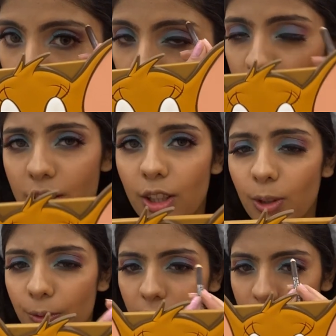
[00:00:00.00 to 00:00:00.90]
I just
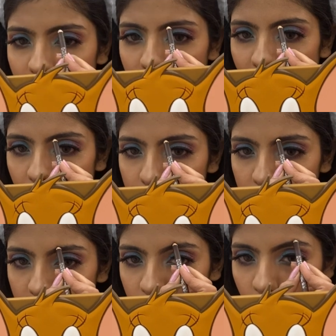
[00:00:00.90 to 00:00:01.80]
need to fill in the
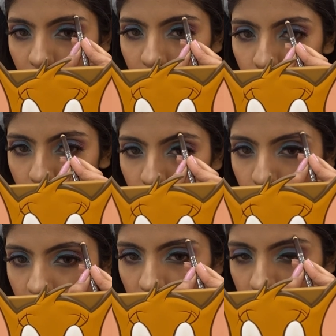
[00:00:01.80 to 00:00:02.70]
gaps so I can
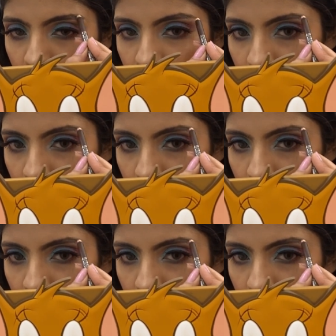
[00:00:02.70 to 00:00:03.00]
work with it.